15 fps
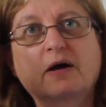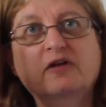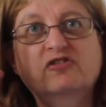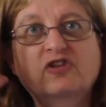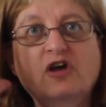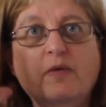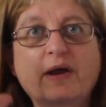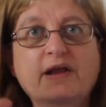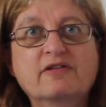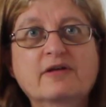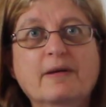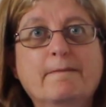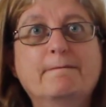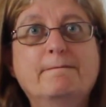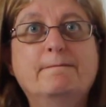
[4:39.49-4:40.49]
So it's
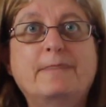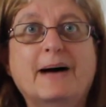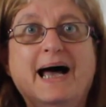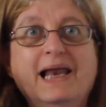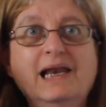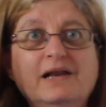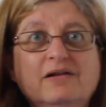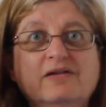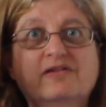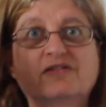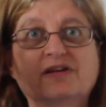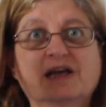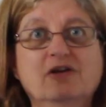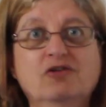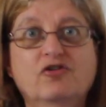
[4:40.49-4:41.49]
a
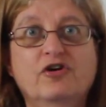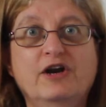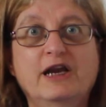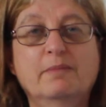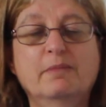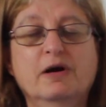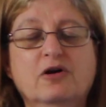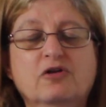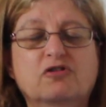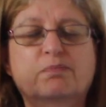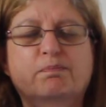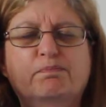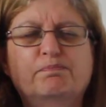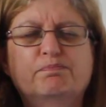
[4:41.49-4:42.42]
balancing treatment because